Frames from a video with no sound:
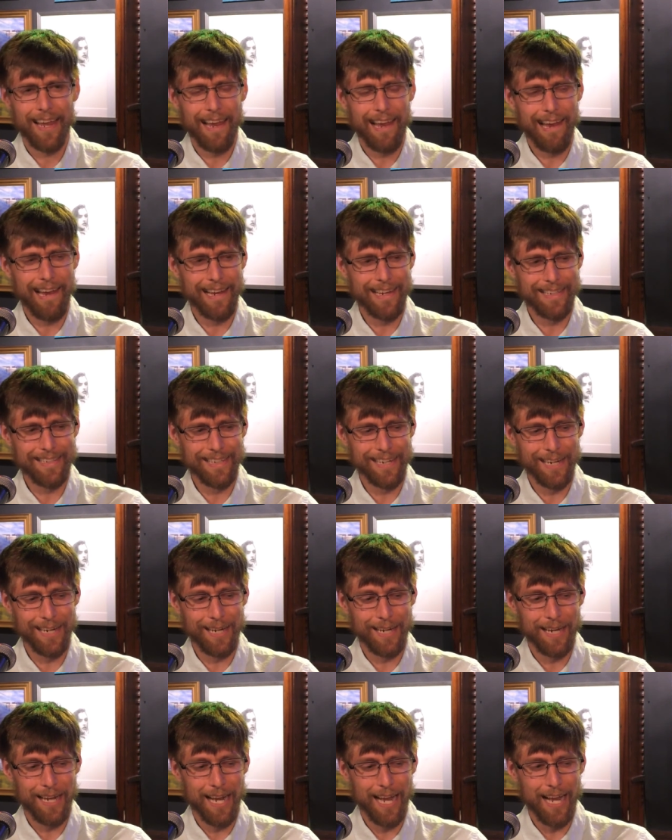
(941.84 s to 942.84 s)
and.
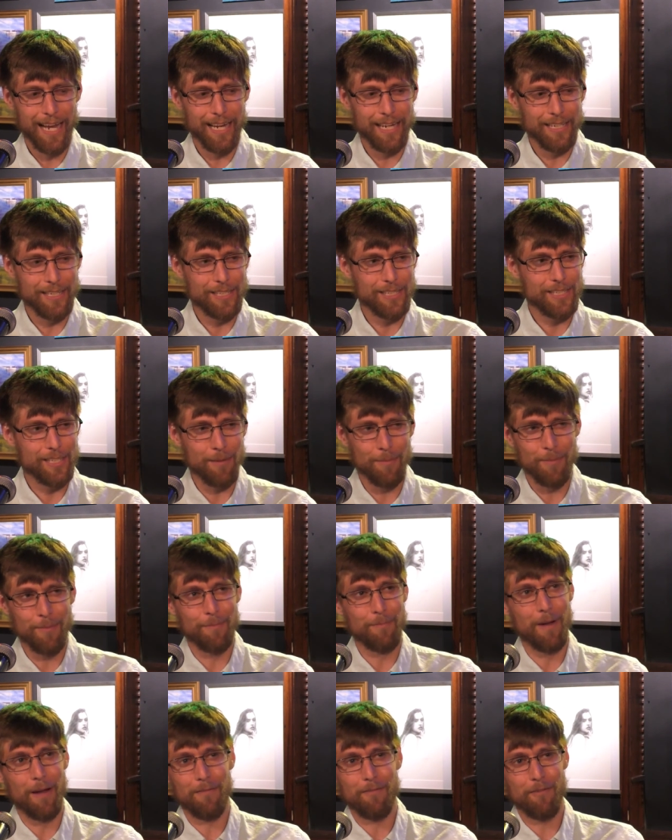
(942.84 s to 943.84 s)
Uh, some
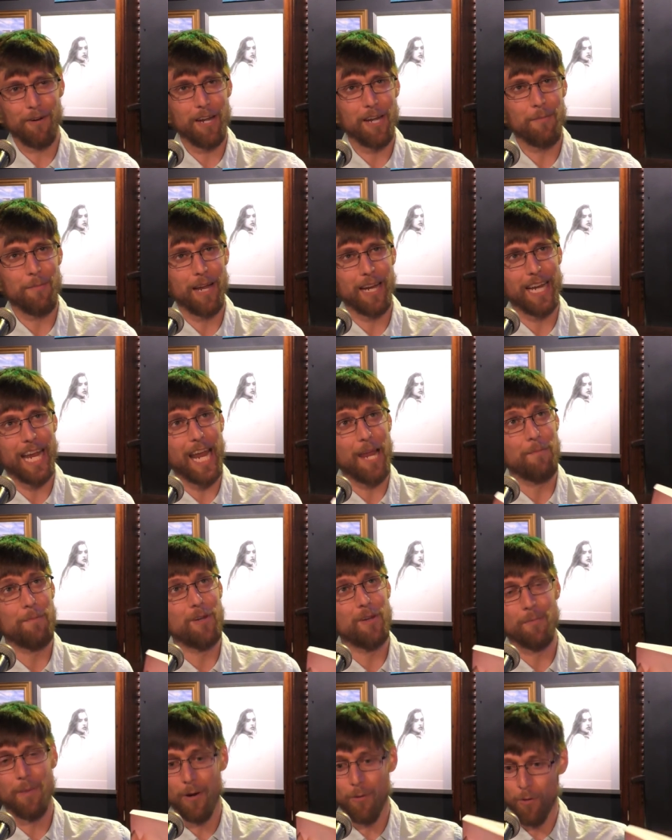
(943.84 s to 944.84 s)
my friend of mine came
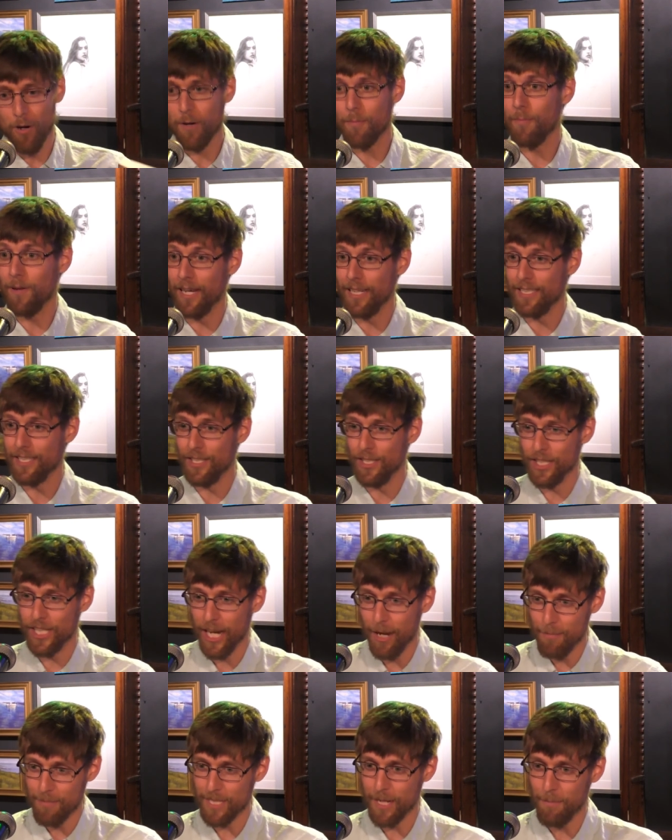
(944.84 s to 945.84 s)
to my workplace and she
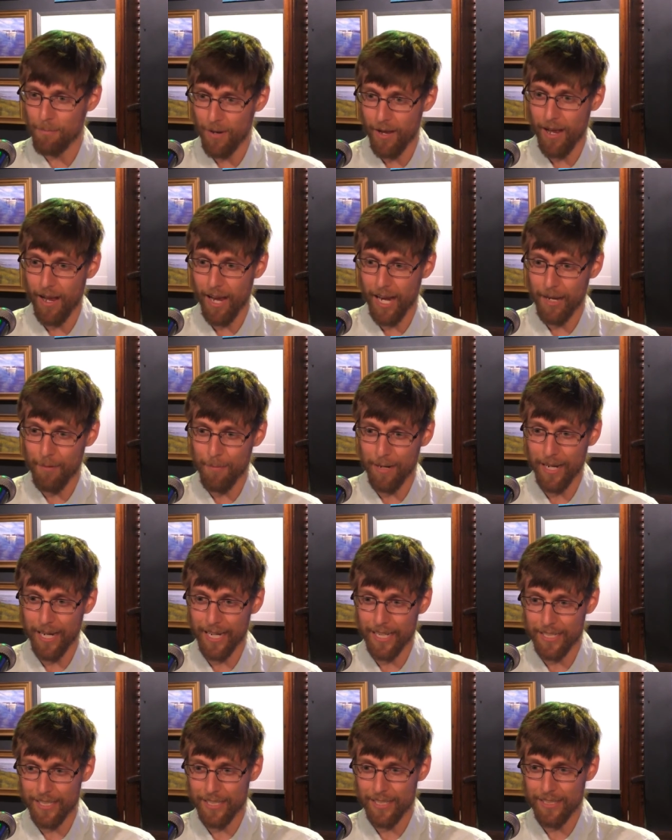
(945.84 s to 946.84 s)
comes up behind me
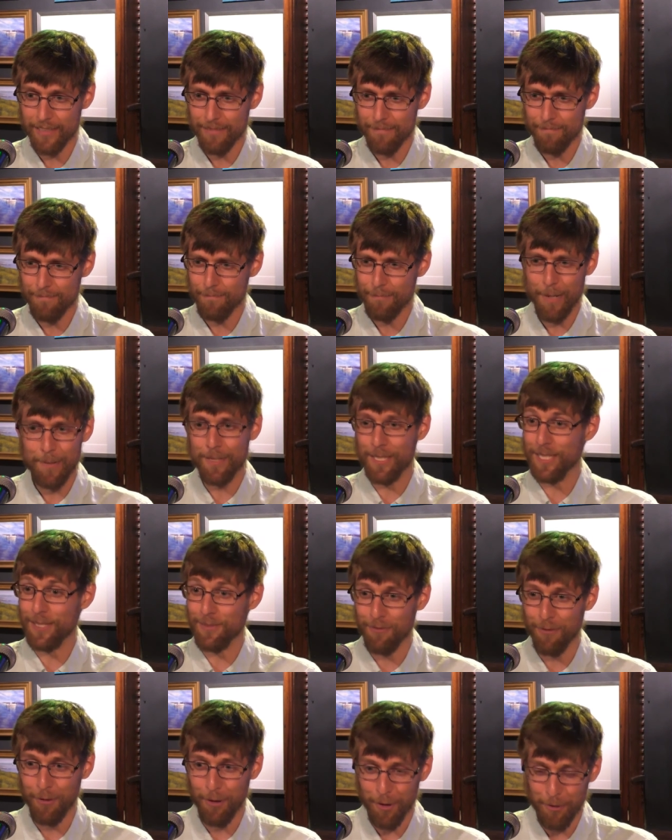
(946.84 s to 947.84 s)
and Maybe she was
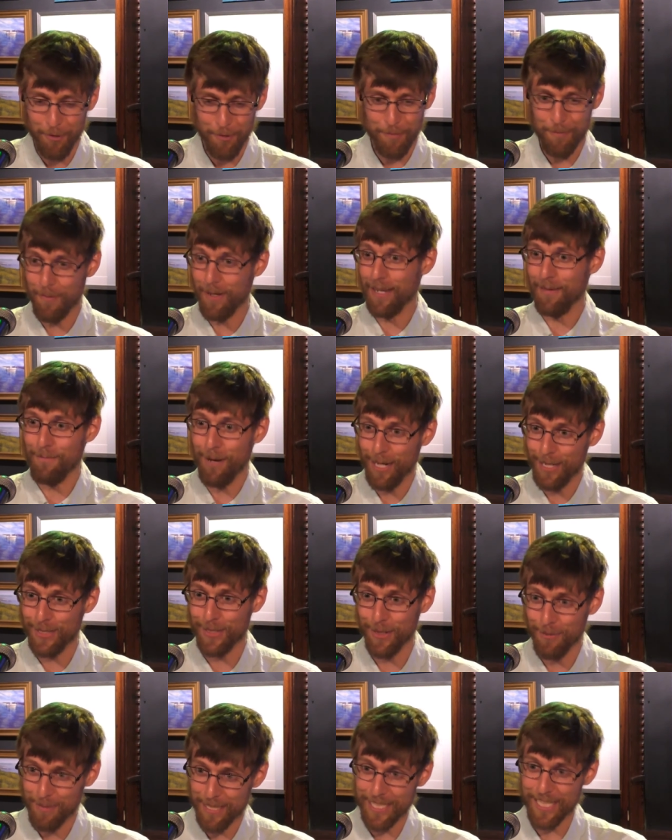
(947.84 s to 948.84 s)
flirting with him, but I'm not
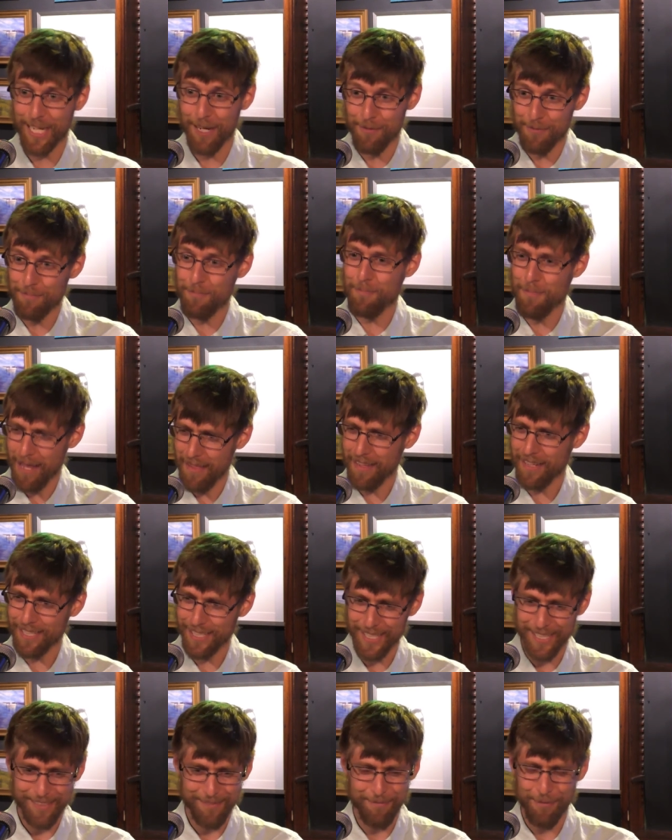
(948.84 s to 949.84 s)
sure. But she, kind of I think she
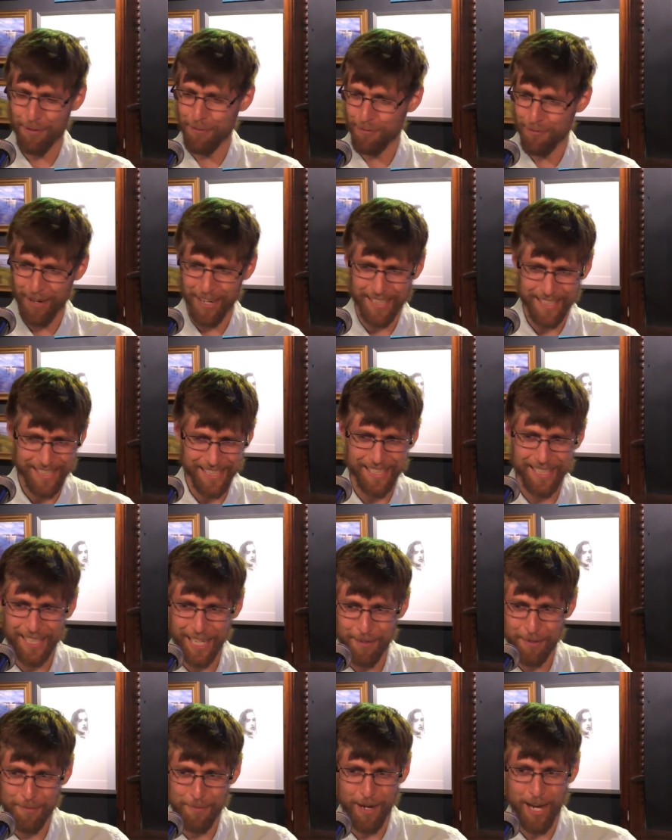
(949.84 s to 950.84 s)
just, we were friends, and she
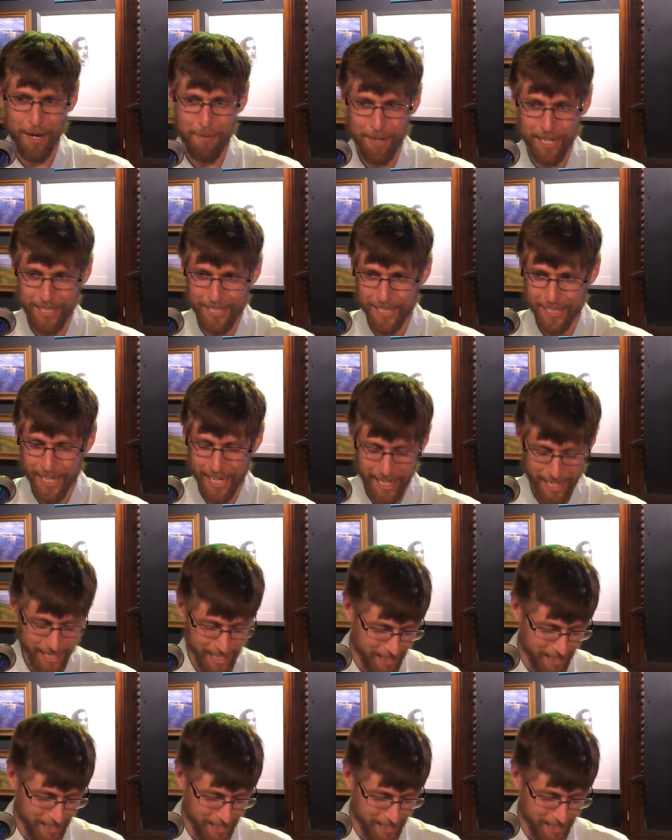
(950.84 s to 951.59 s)
comes behind me and she kind of